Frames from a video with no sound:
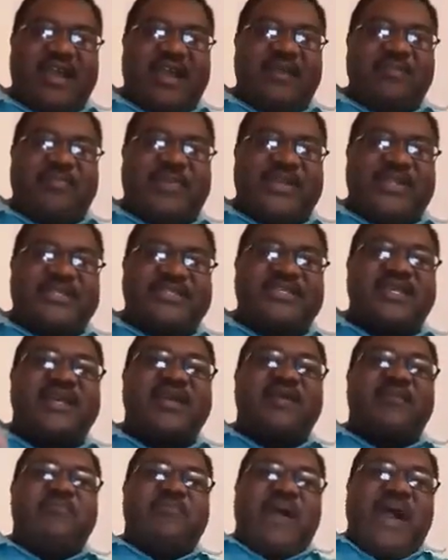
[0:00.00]
companies,
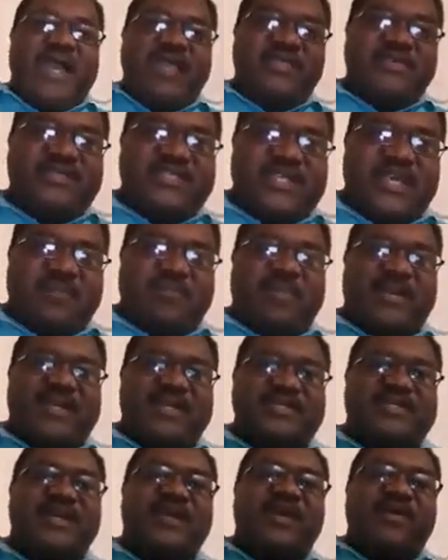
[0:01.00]
buy those
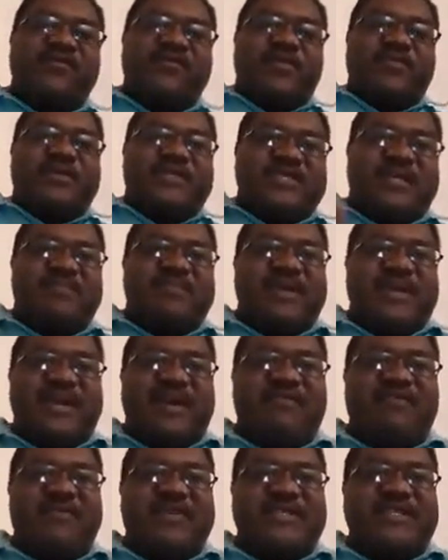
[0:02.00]
companies from the Zambian
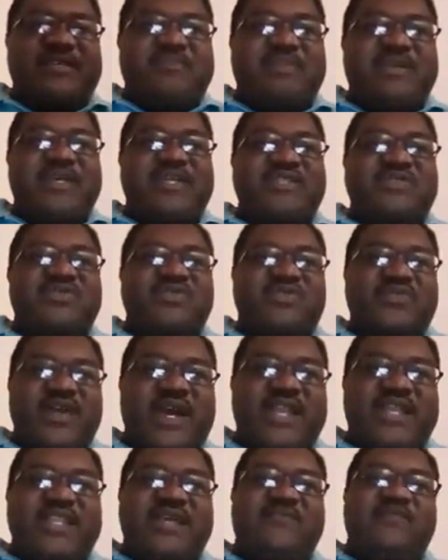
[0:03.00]
government and begin to
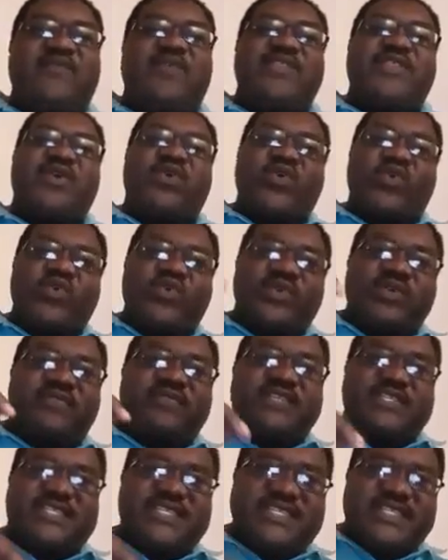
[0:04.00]
run them for the good
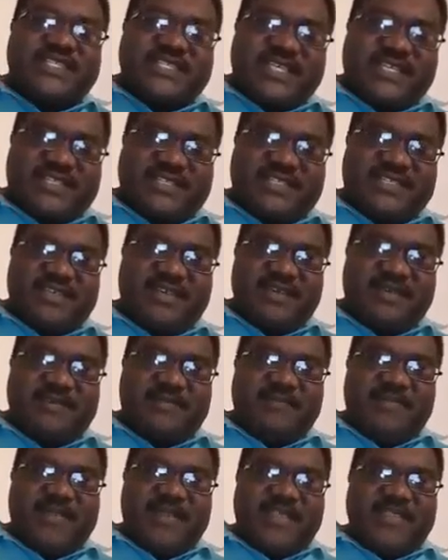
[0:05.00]
of the citizens.
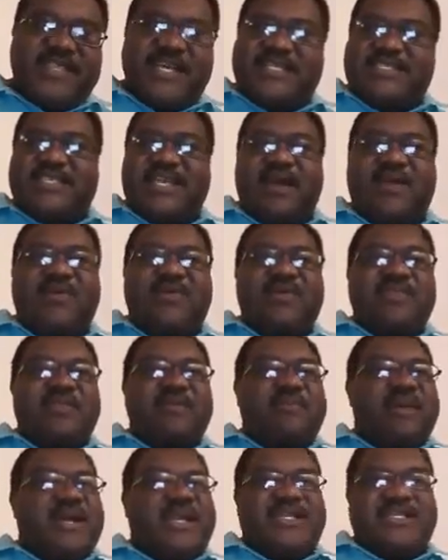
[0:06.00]
That's how
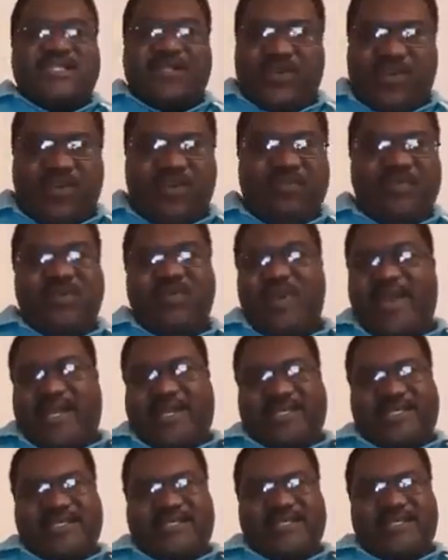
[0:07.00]
the market economy
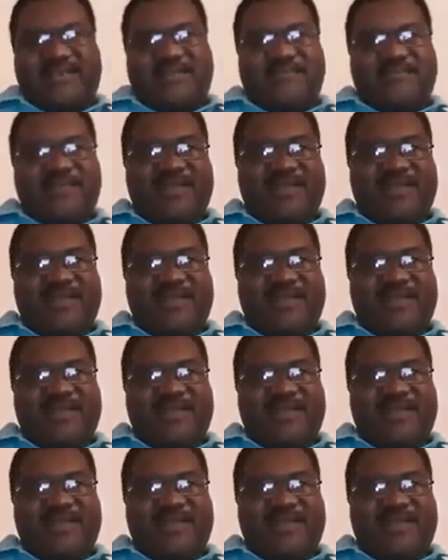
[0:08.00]
works.